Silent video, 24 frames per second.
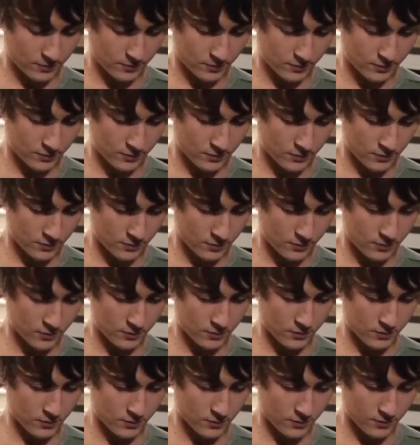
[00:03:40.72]

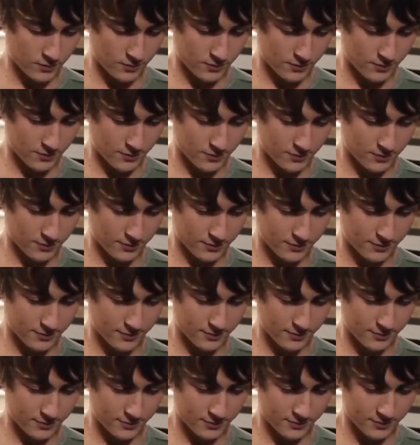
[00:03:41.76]

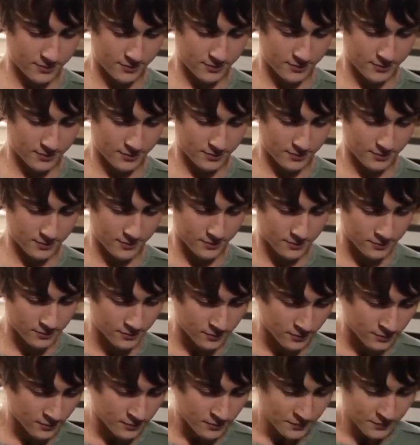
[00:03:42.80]

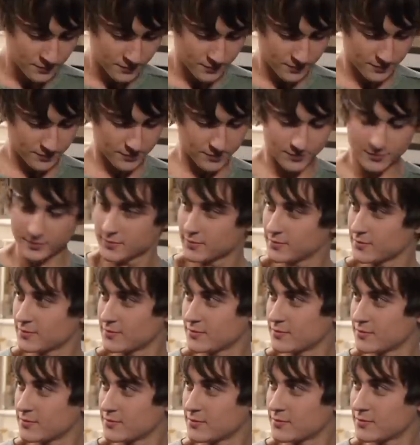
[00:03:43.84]

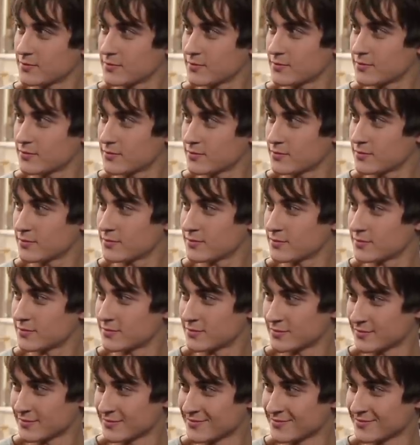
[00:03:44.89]
[no speech]